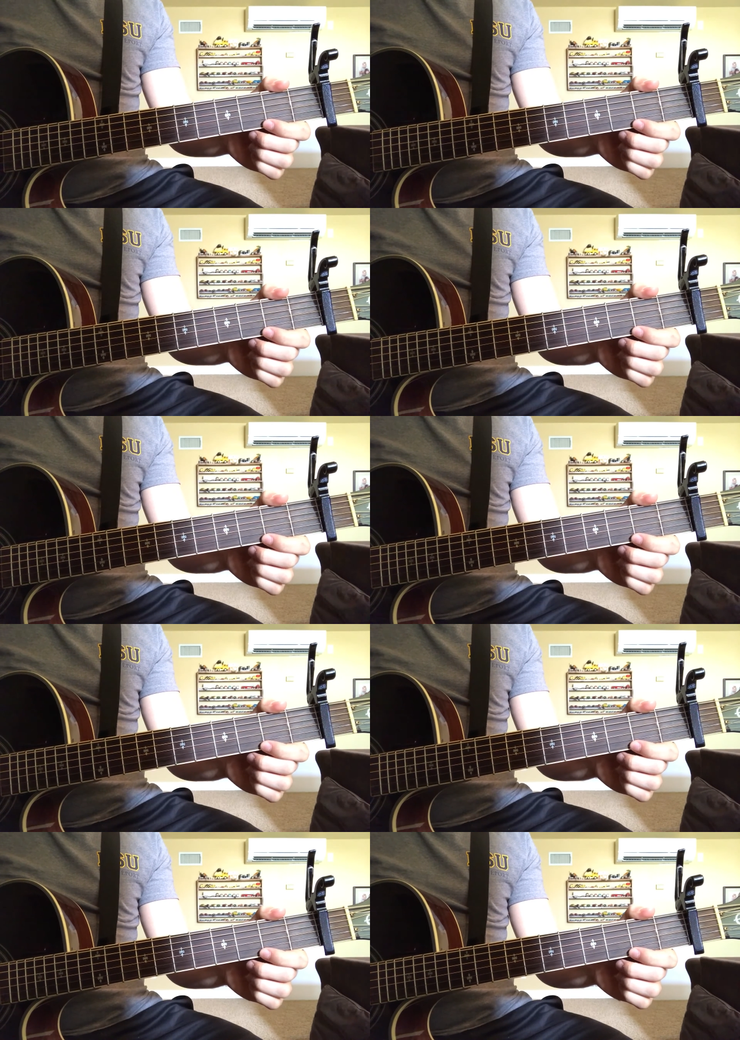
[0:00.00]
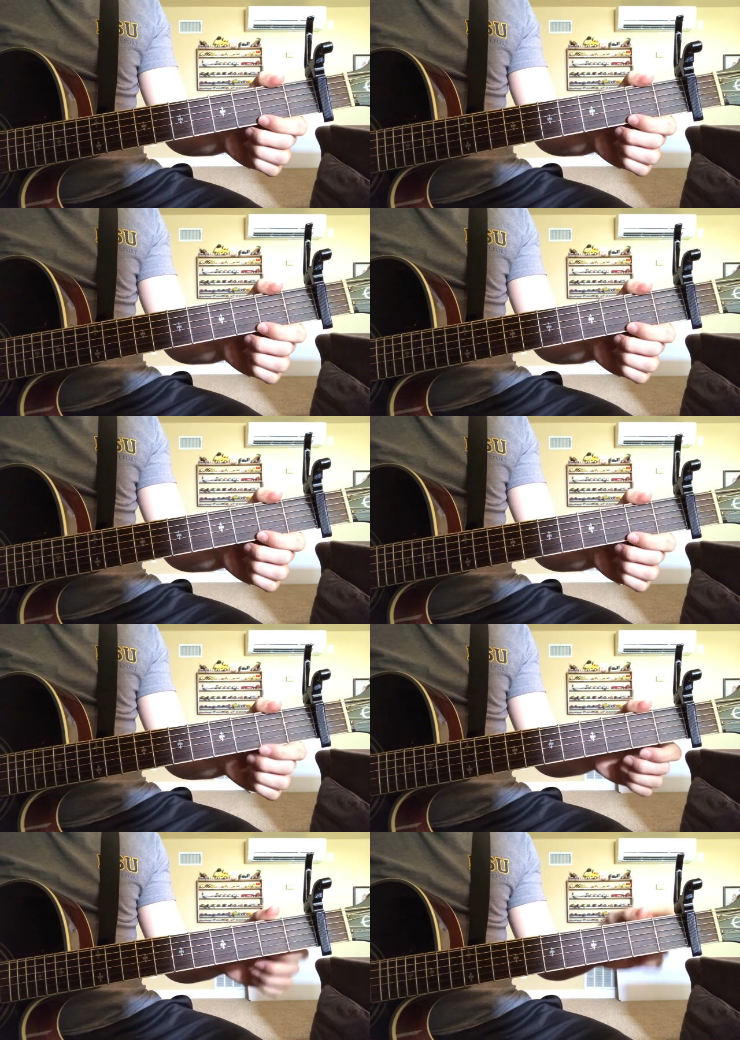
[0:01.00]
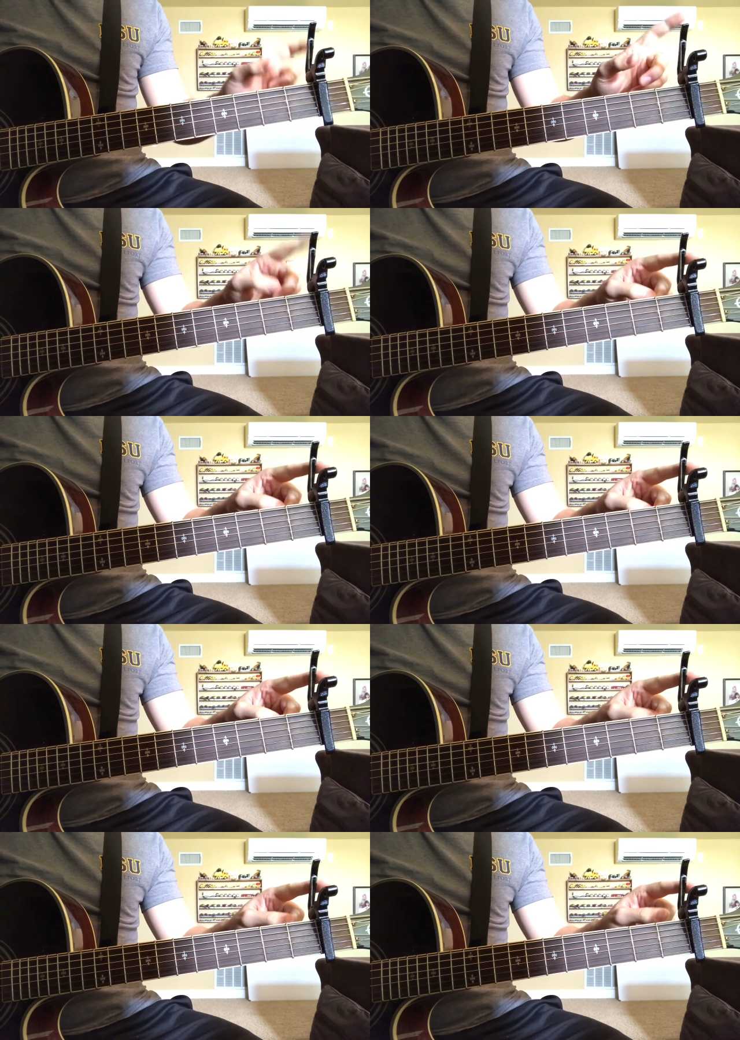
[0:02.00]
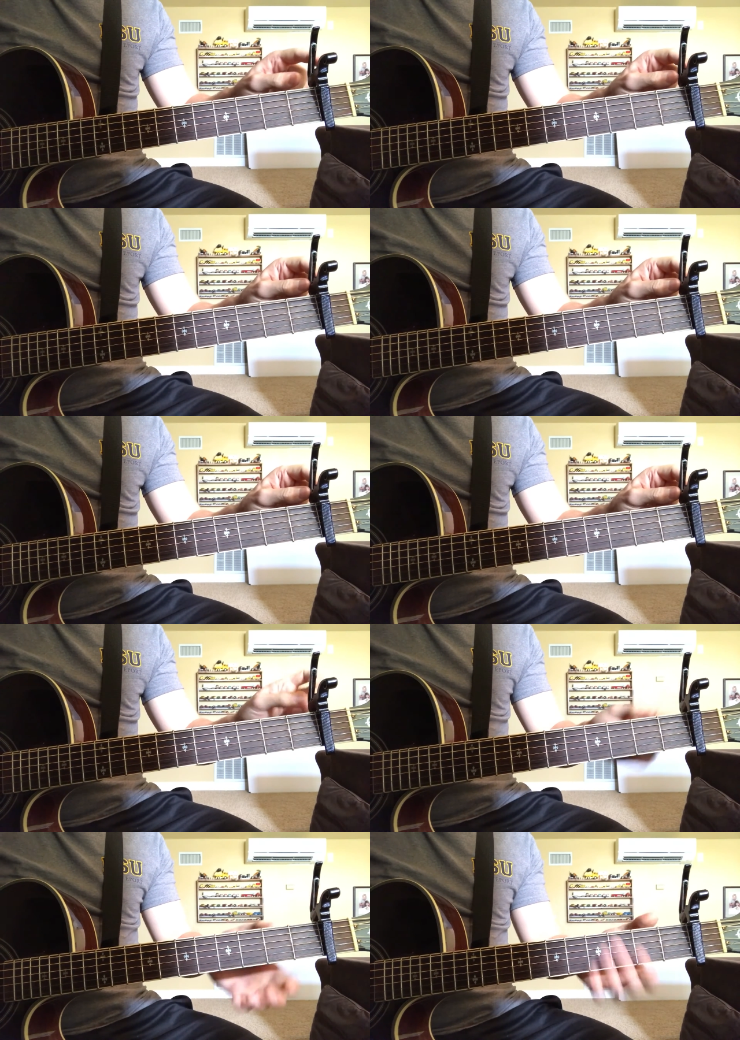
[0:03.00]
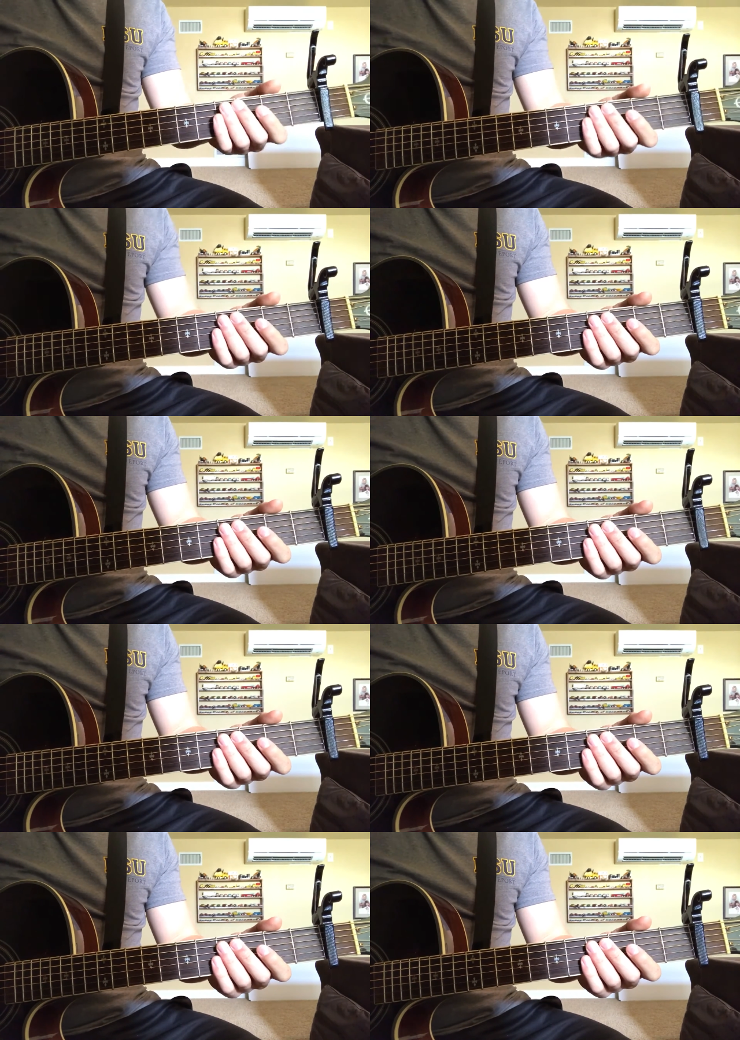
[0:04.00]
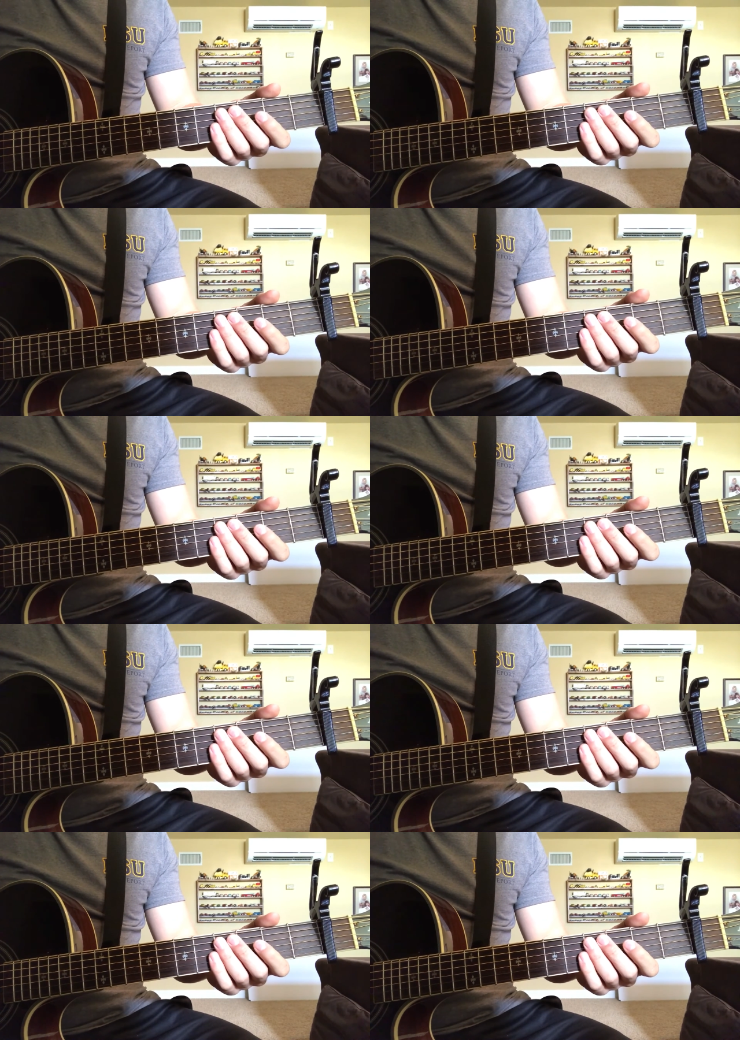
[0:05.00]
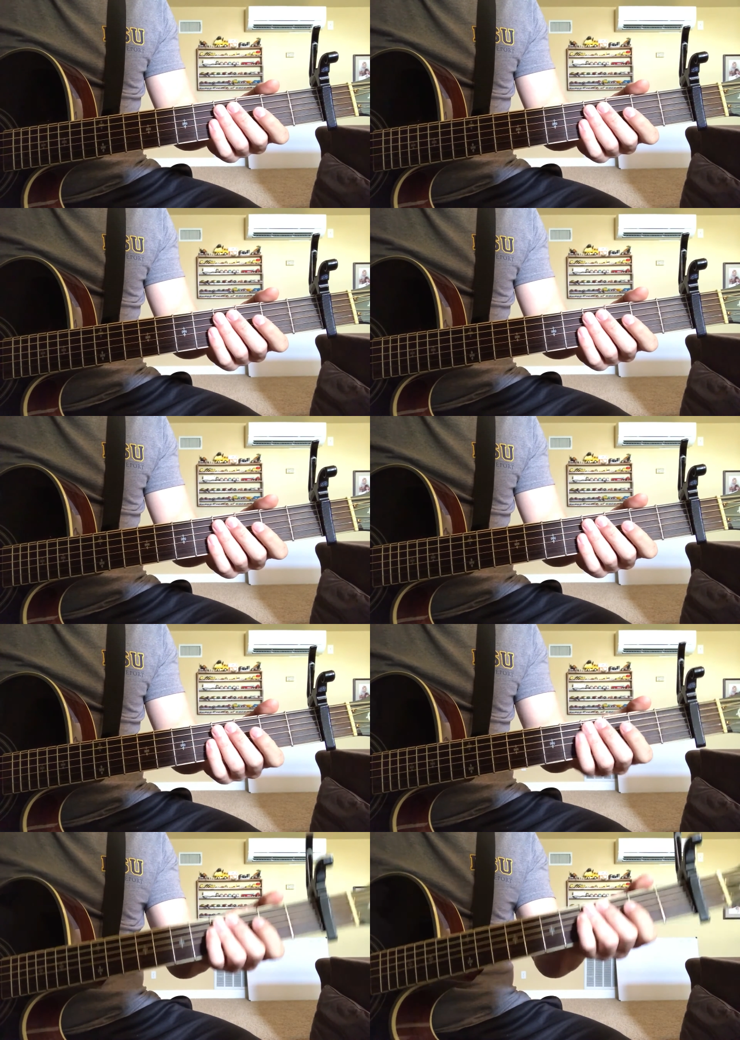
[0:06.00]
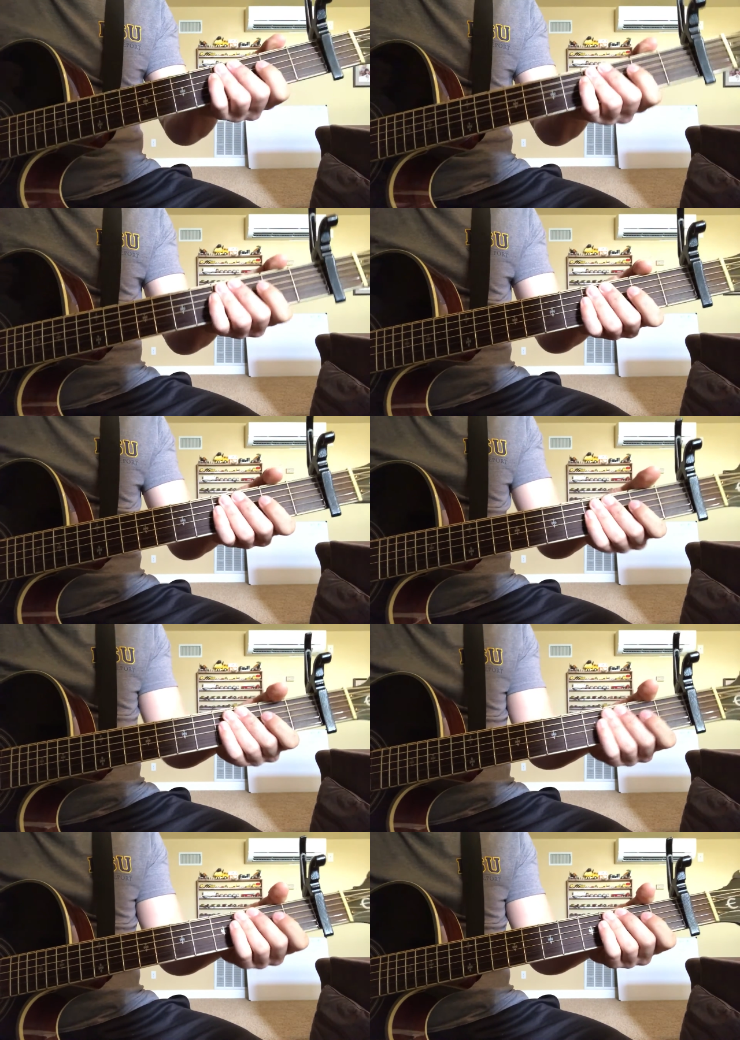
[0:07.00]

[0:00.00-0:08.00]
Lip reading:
Nobody's mouth can be seen.